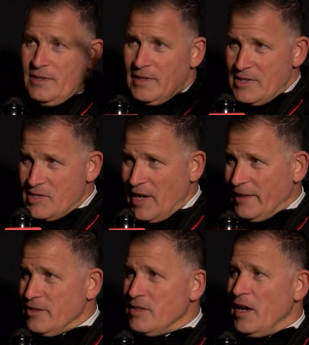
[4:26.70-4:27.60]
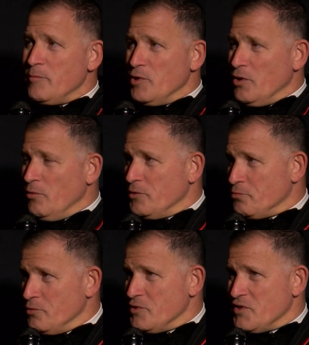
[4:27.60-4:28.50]
that second time you're going
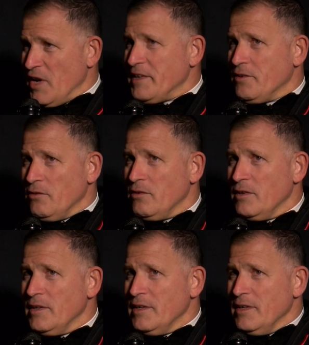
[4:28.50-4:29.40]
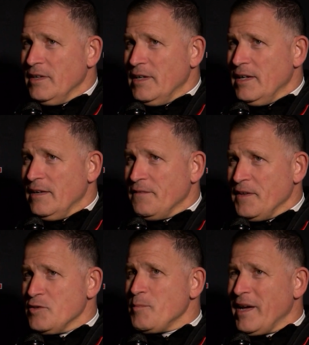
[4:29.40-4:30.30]
through the cycle,
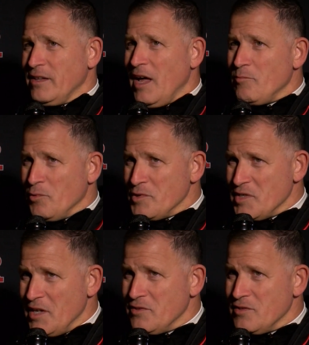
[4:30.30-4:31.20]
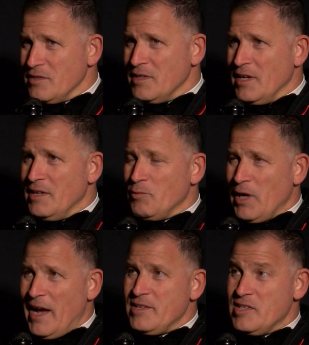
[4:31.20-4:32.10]
things make a lot more sense. And
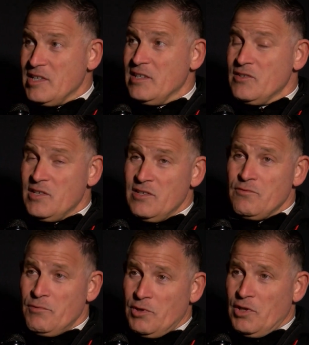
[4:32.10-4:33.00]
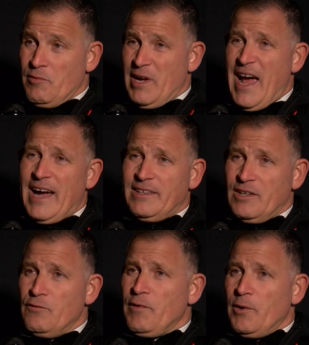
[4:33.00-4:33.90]
what I see is he's really
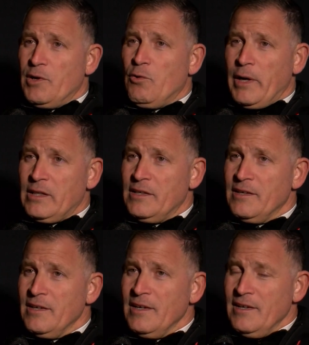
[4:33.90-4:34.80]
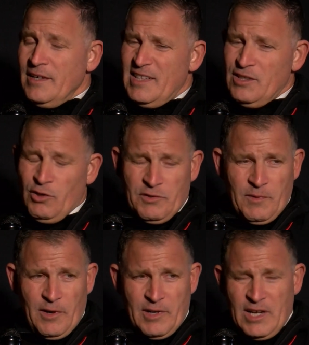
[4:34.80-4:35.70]
reacting very quickly. And he looks
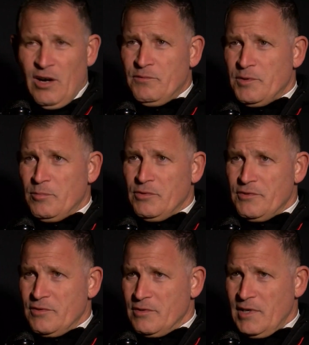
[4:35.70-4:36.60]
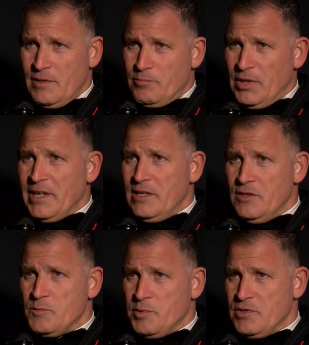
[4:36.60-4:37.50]
very comfortable just kind of playing
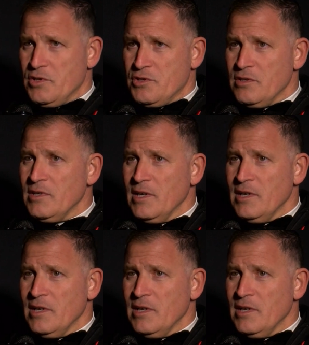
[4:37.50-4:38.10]
his position.